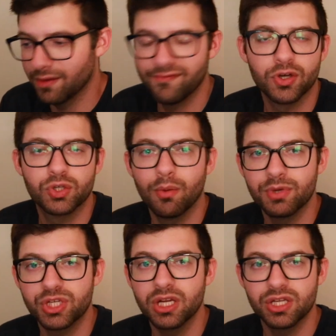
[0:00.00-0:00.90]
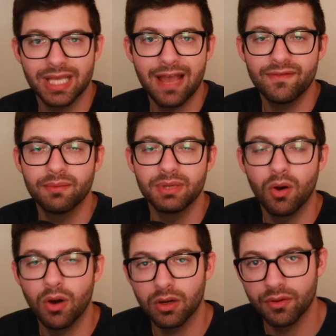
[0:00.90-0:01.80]
virtual machine and just having it be
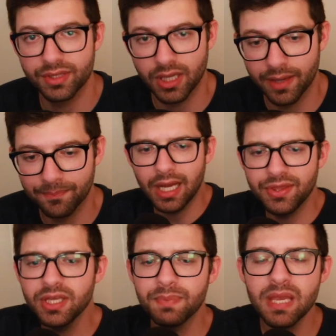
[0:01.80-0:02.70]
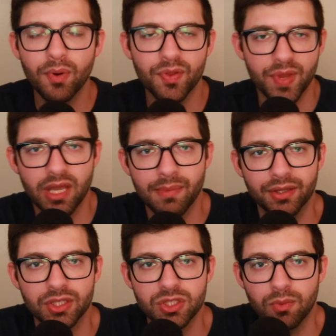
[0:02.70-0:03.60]
on all the time. I think people think
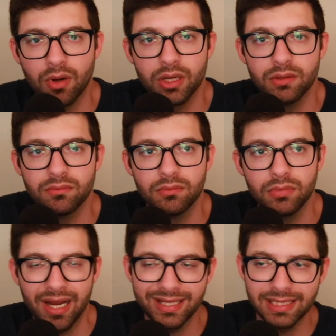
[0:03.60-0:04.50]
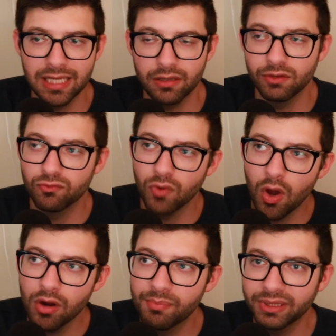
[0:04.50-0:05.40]
about this one, not necessarily
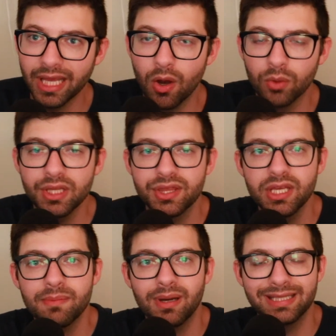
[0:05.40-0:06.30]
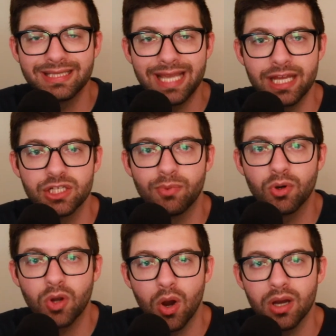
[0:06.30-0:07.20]
wrong, but they only think about the
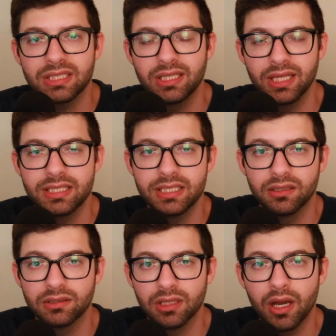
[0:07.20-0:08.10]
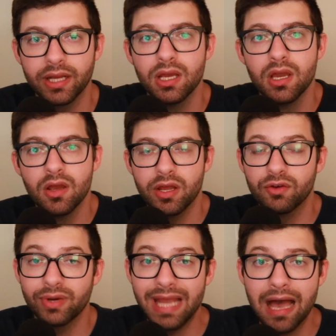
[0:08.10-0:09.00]
tangible cost that they see online.
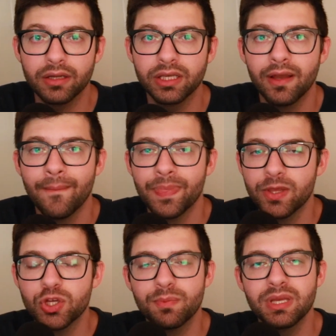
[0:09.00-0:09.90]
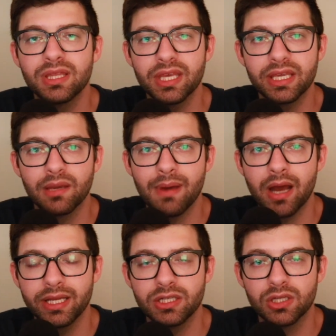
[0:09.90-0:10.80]
In reality, you should be thinking
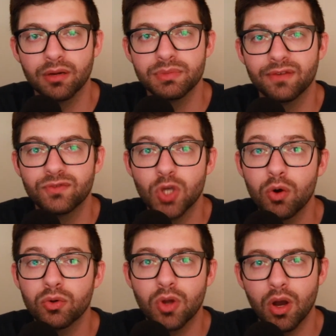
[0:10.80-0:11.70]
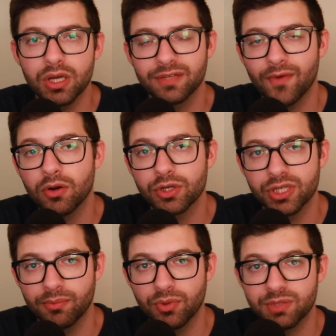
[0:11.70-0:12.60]
about it in terms of total cost of
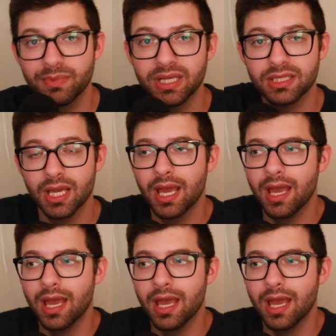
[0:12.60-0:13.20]
ownership, which means